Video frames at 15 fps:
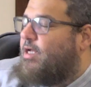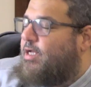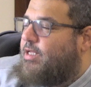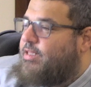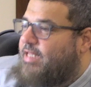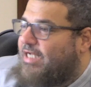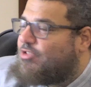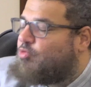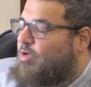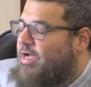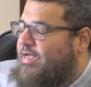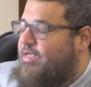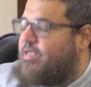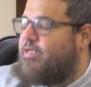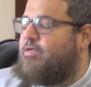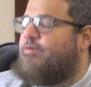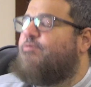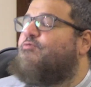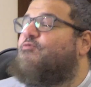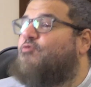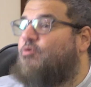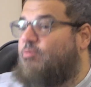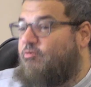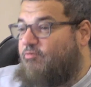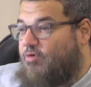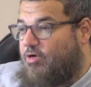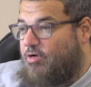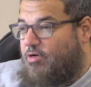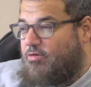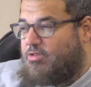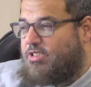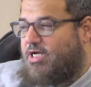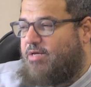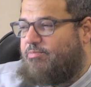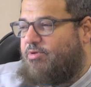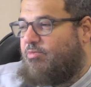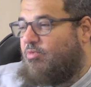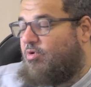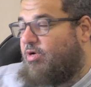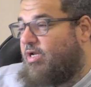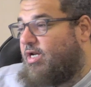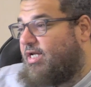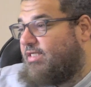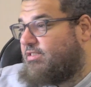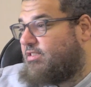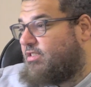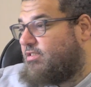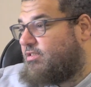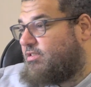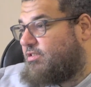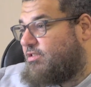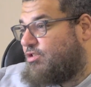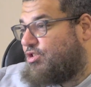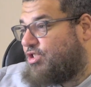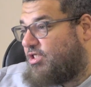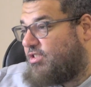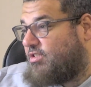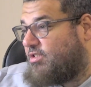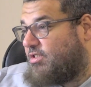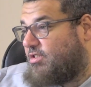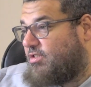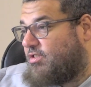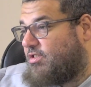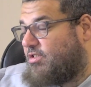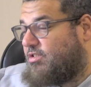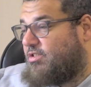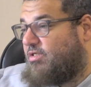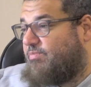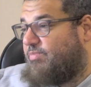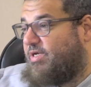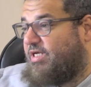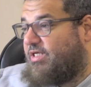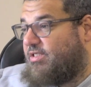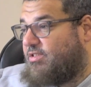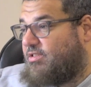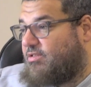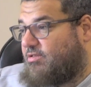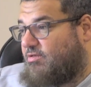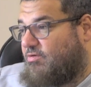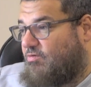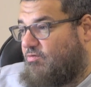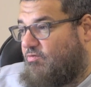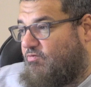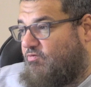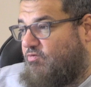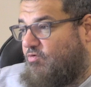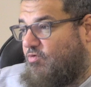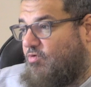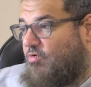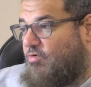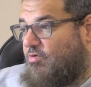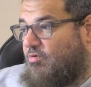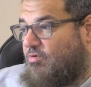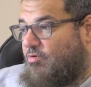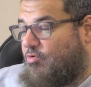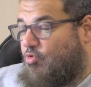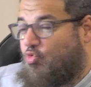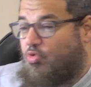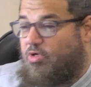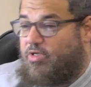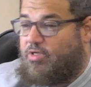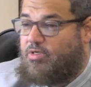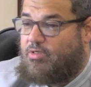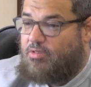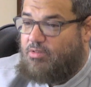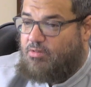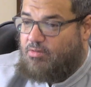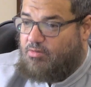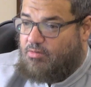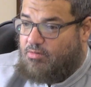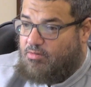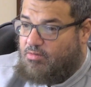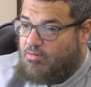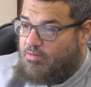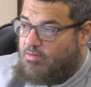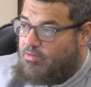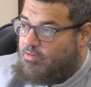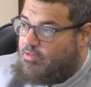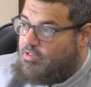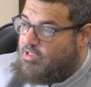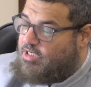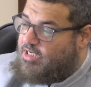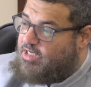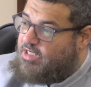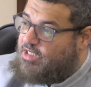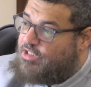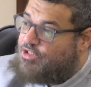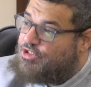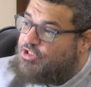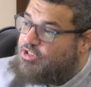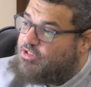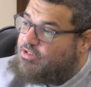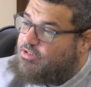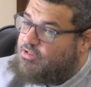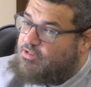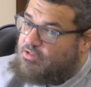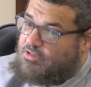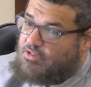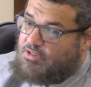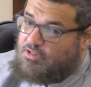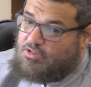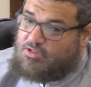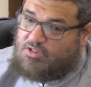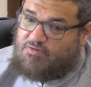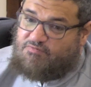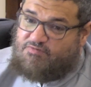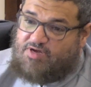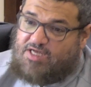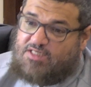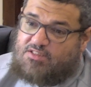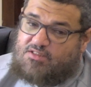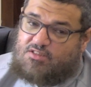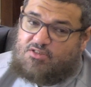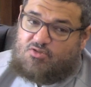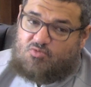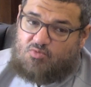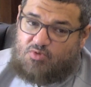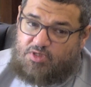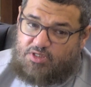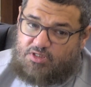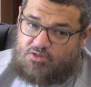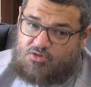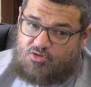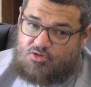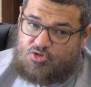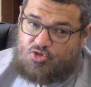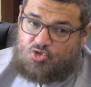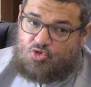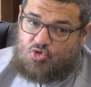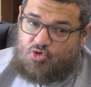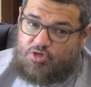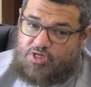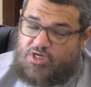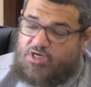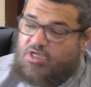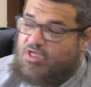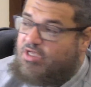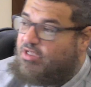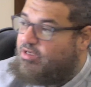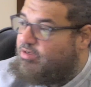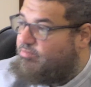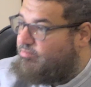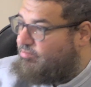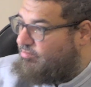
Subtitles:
that's why from a very long time people realize that justice is the base for ruling. And injustice is the fastest way to destroy any kingdom.